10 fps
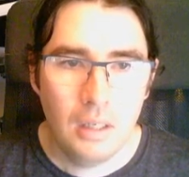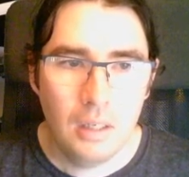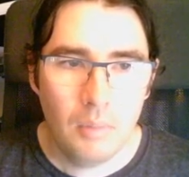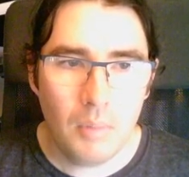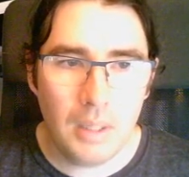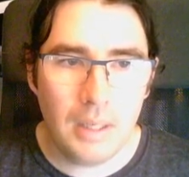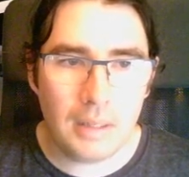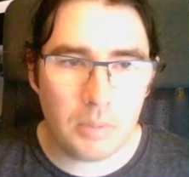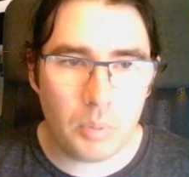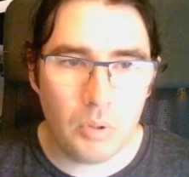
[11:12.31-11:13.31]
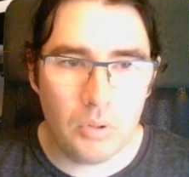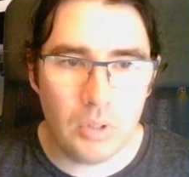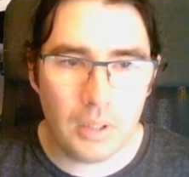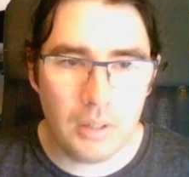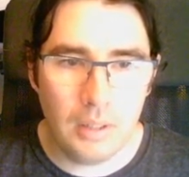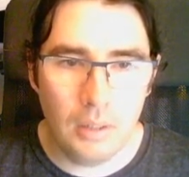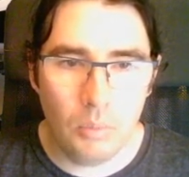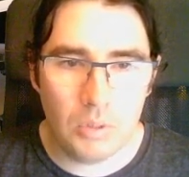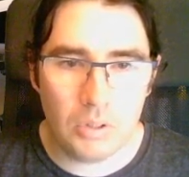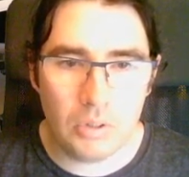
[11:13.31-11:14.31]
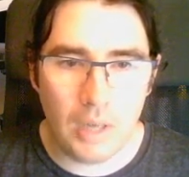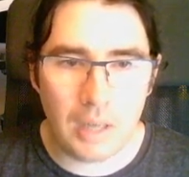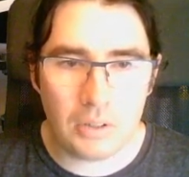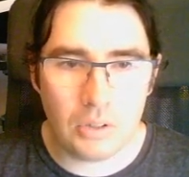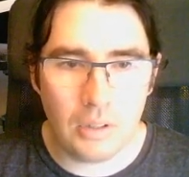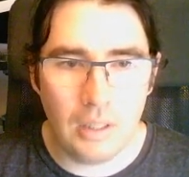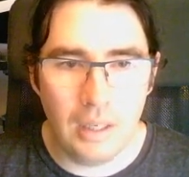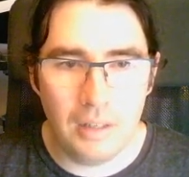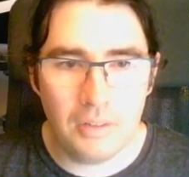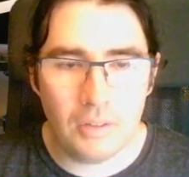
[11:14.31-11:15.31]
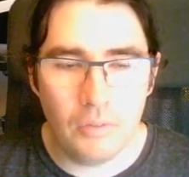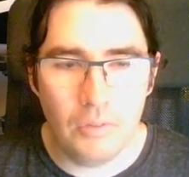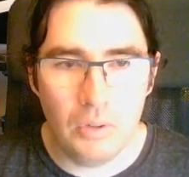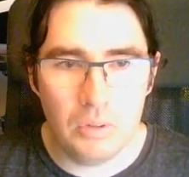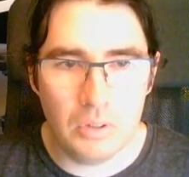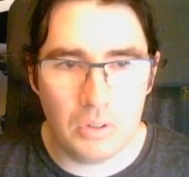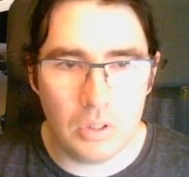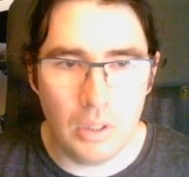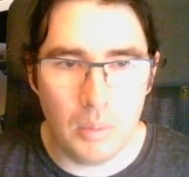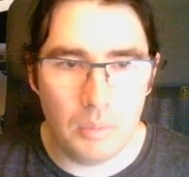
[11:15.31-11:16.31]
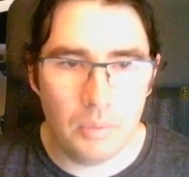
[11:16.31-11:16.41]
my next project here, which is actually a civilian ship.